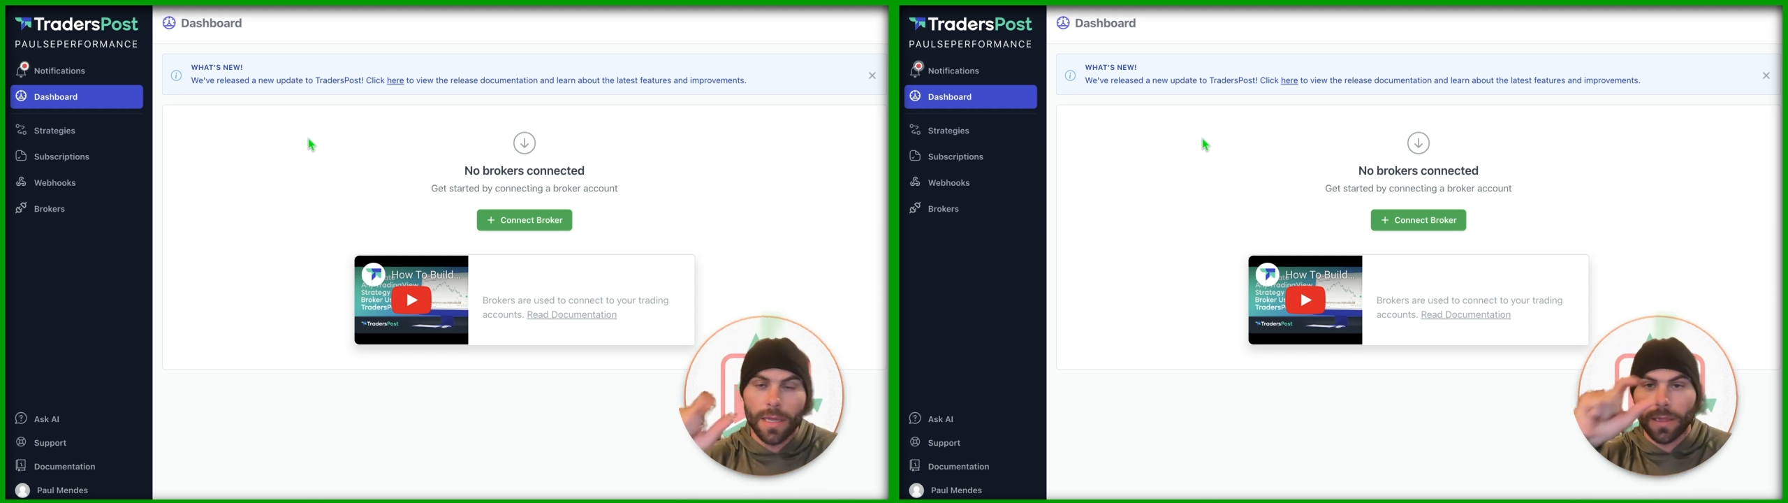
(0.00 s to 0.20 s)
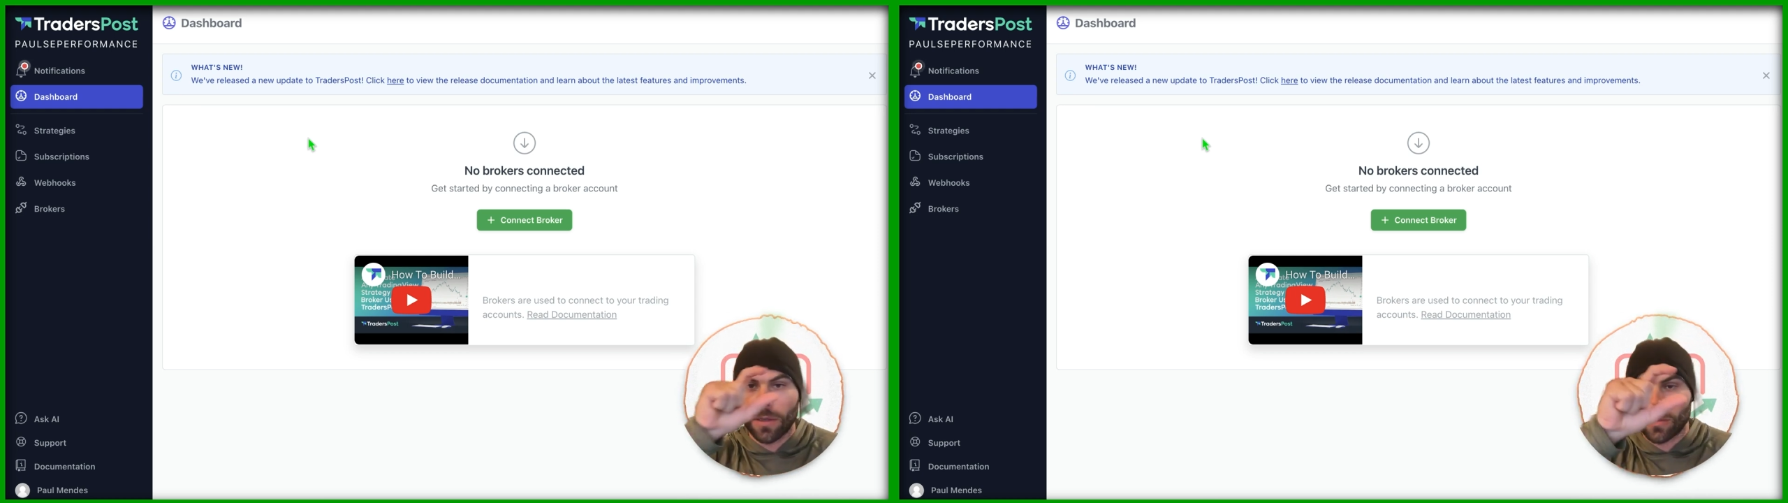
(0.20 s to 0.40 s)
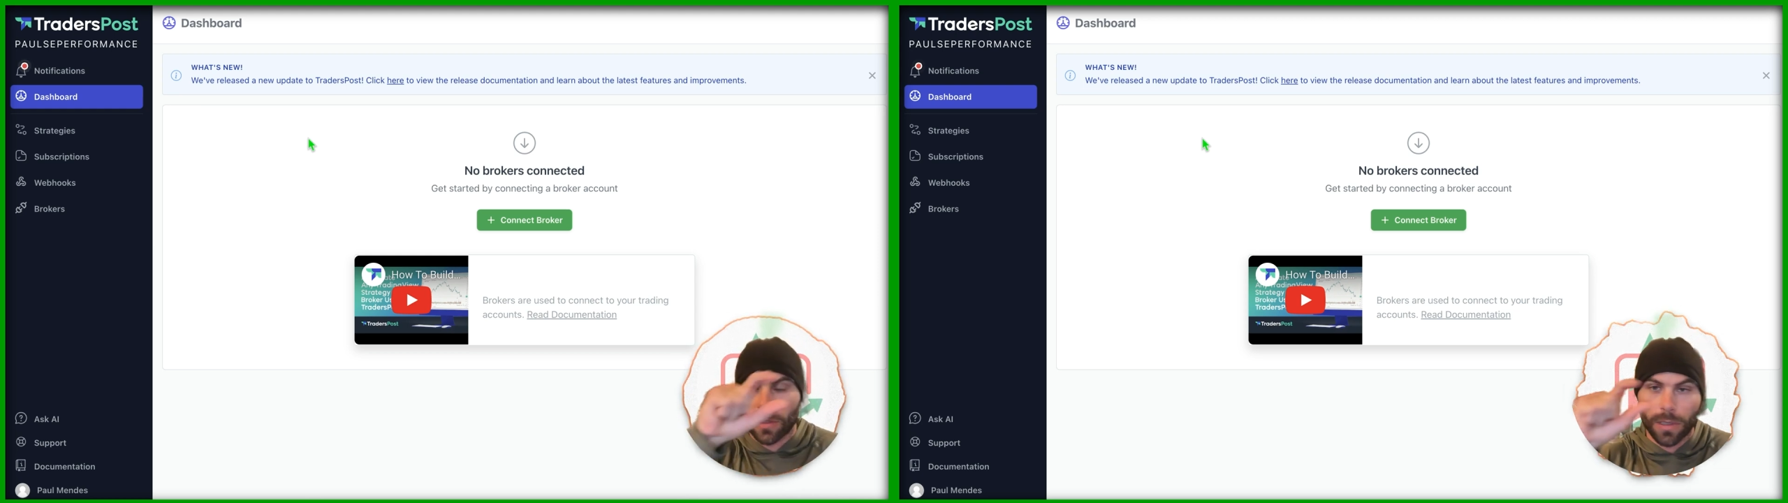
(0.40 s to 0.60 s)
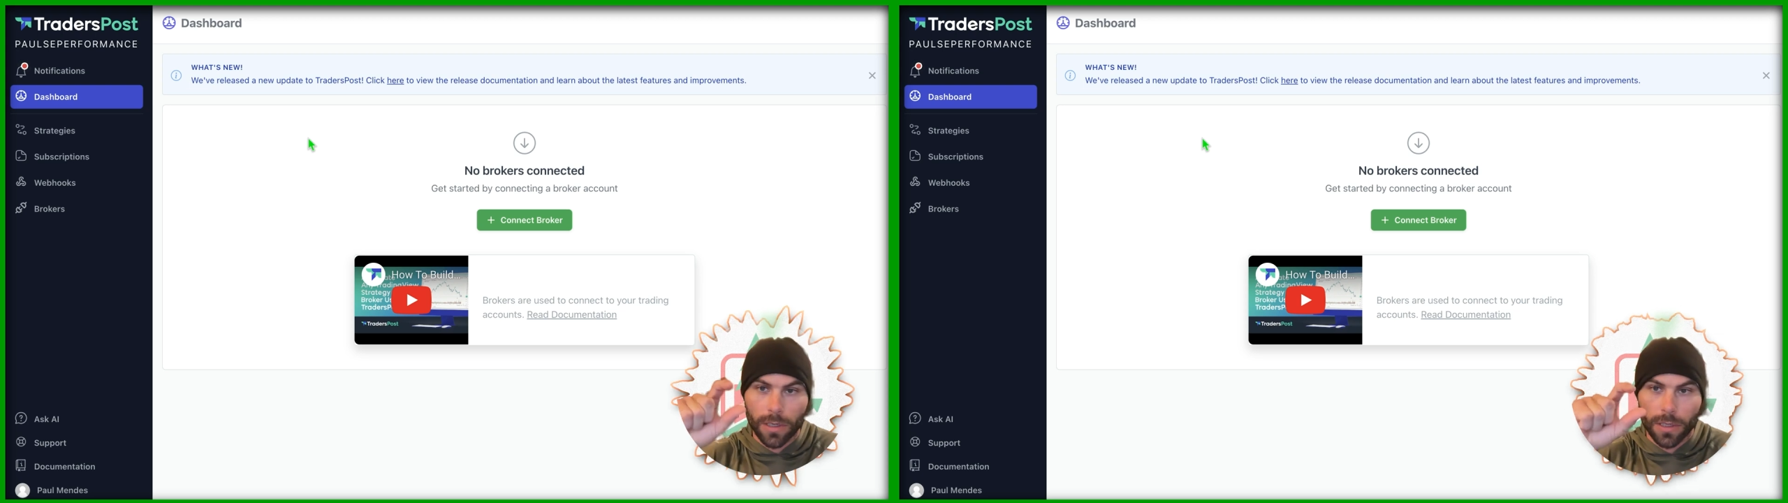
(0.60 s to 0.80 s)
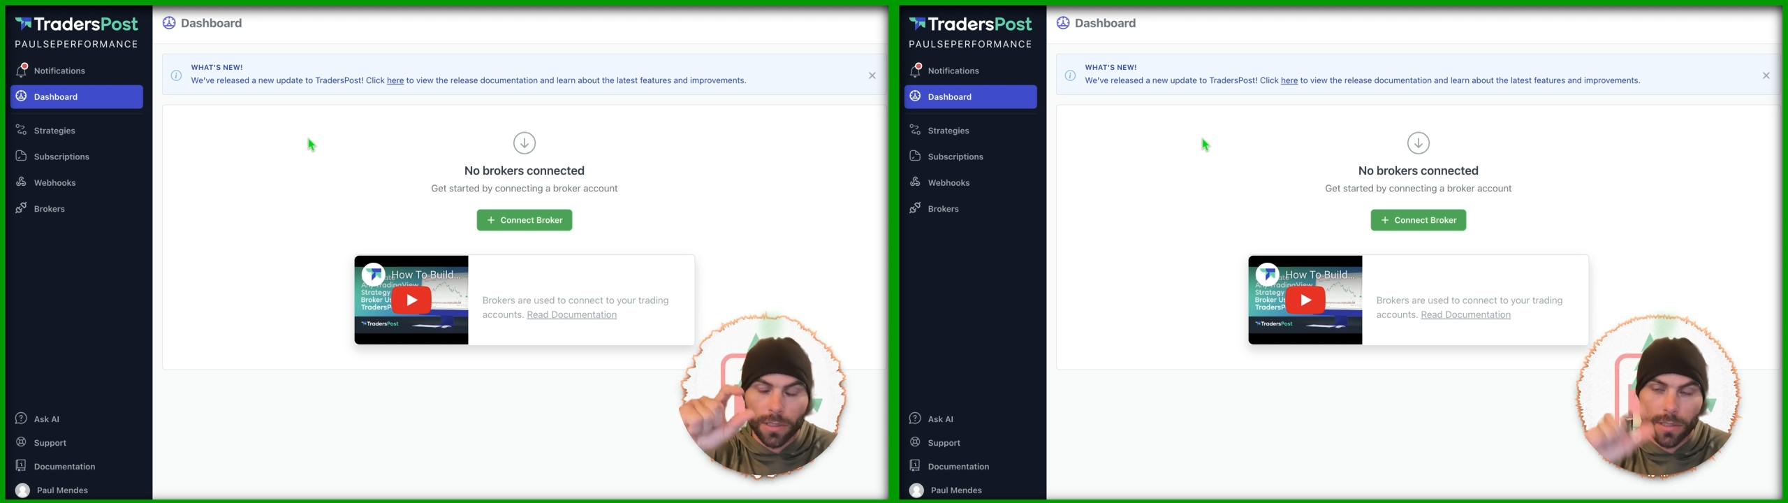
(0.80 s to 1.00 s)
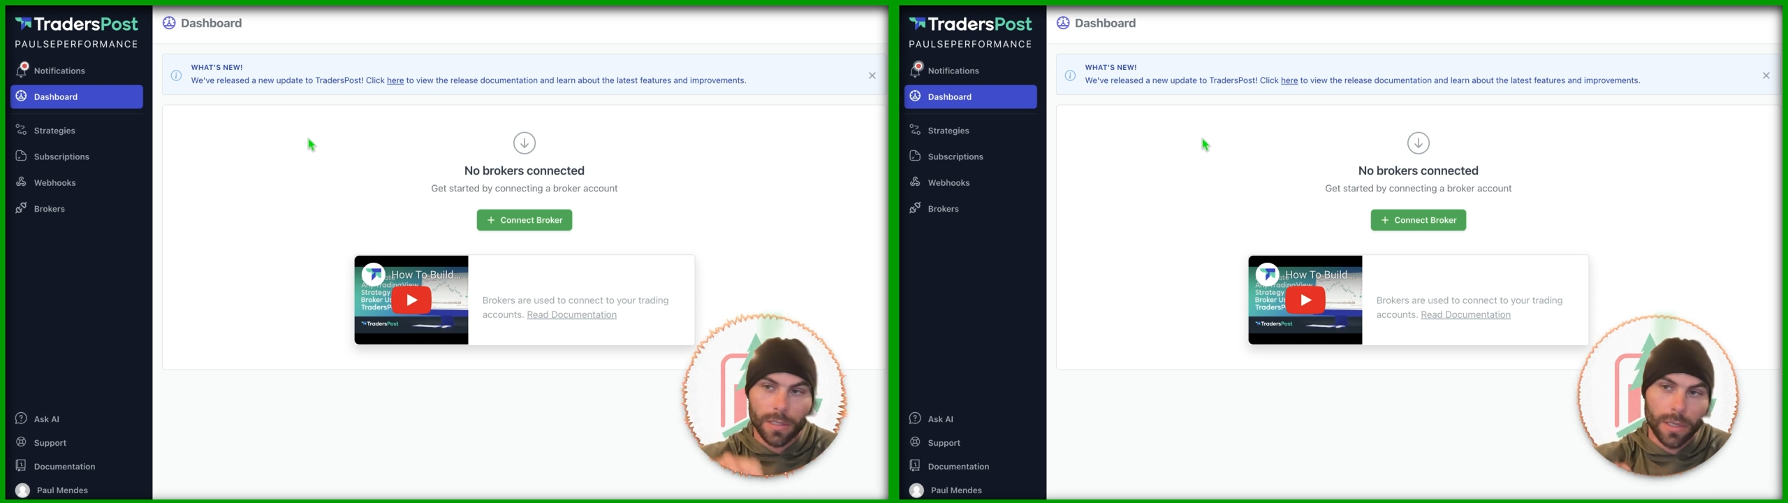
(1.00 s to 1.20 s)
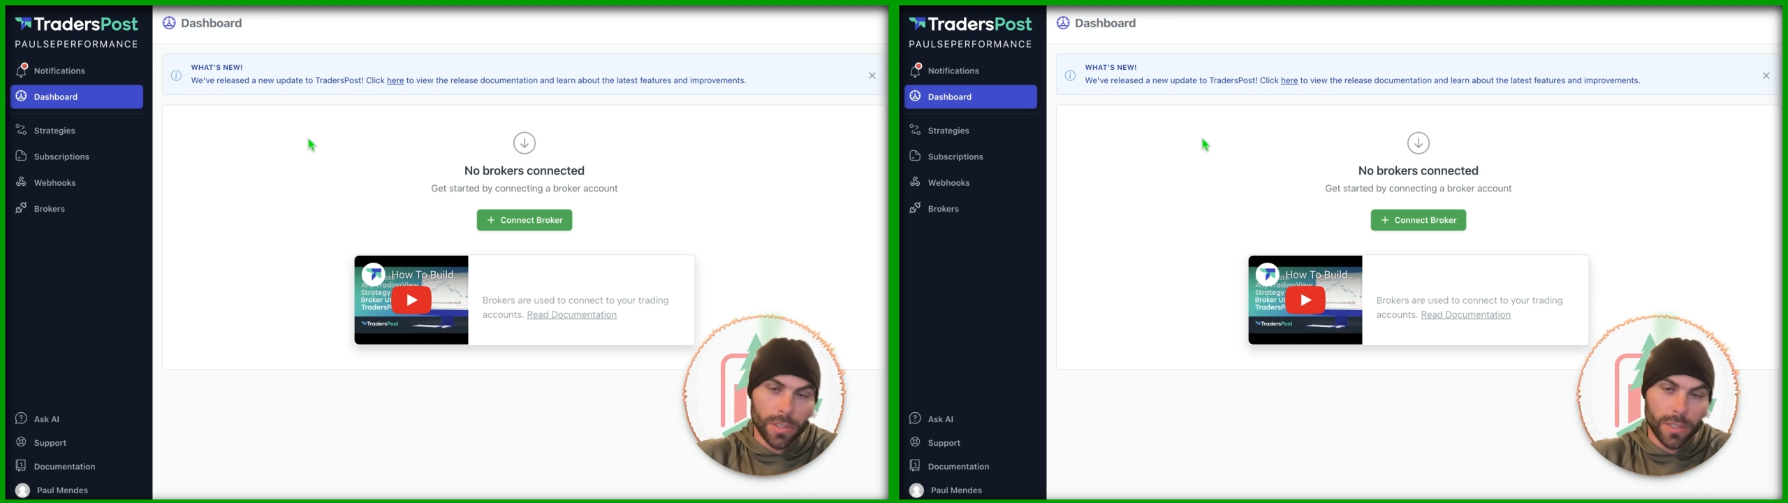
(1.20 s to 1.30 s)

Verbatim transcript: those alerts